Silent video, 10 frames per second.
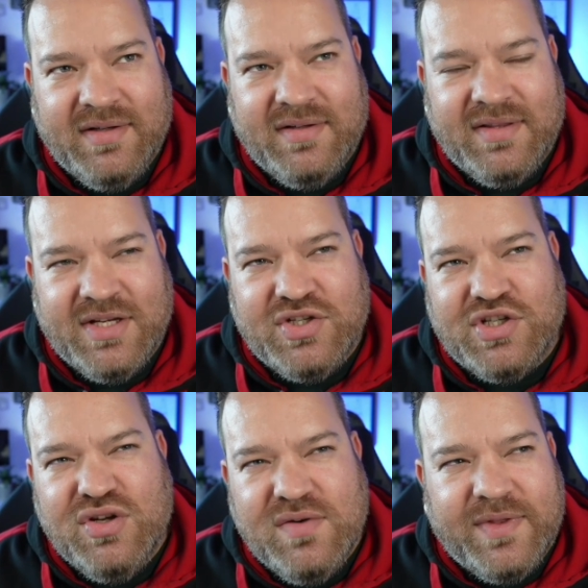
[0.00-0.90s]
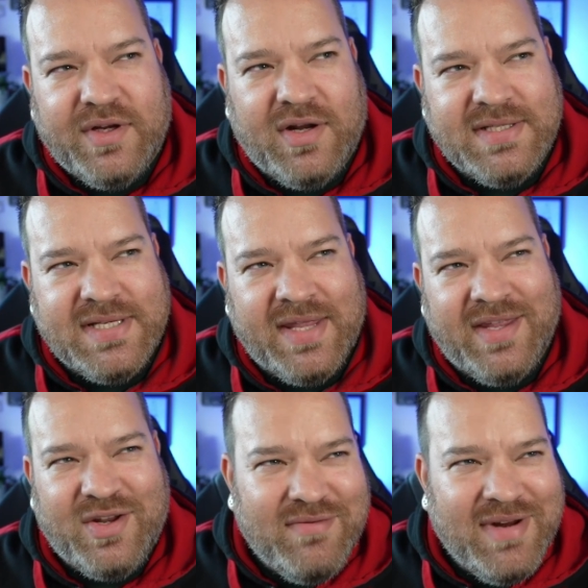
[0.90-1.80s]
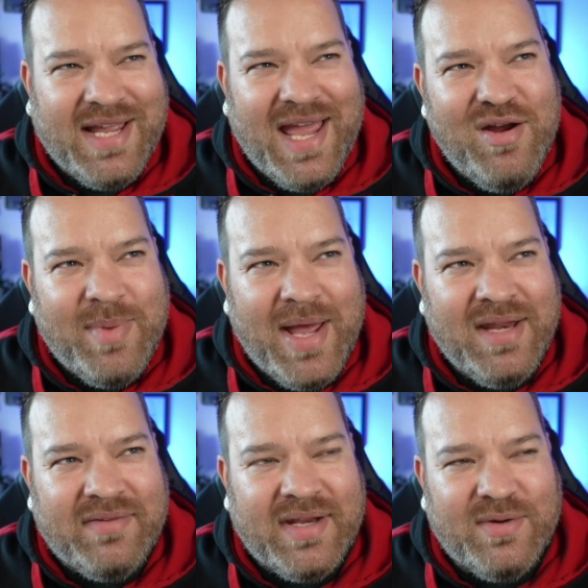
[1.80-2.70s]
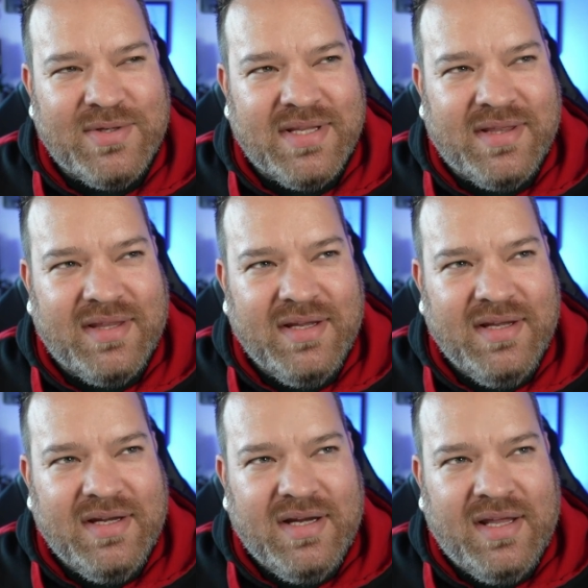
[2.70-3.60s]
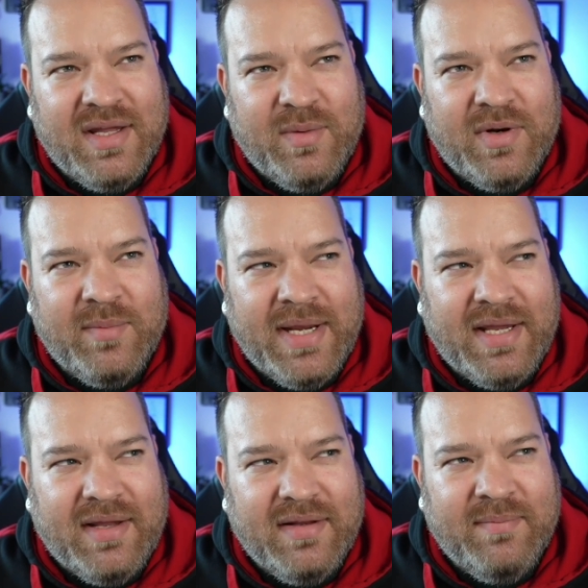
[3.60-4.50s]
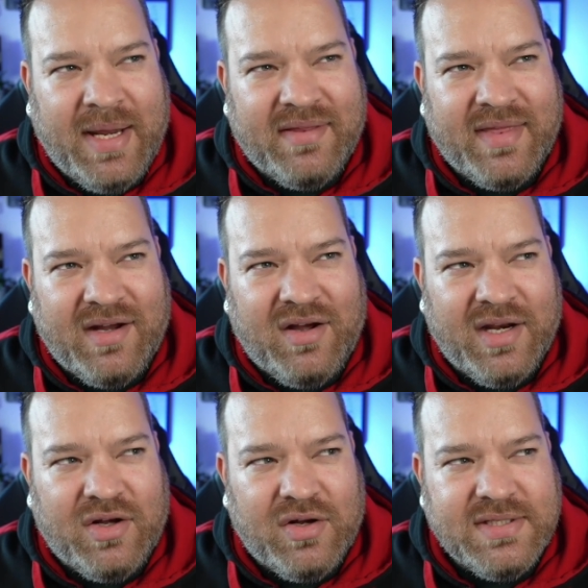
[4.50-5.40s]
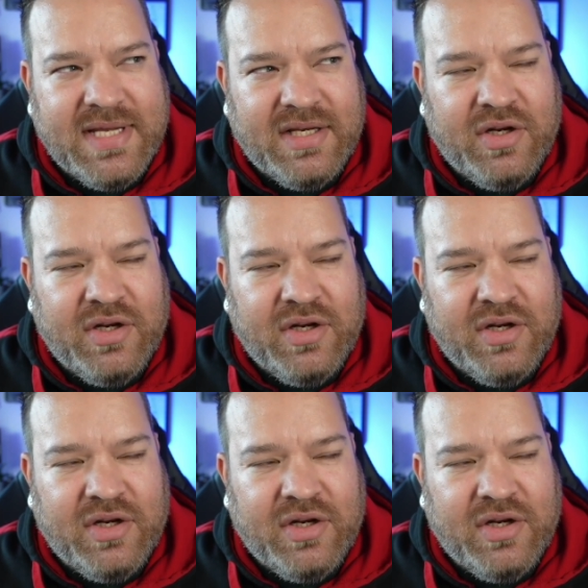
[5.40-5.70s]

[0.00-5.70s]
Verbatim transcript: They just love the content. They don't really care about anything else, and they want to make that kind of content.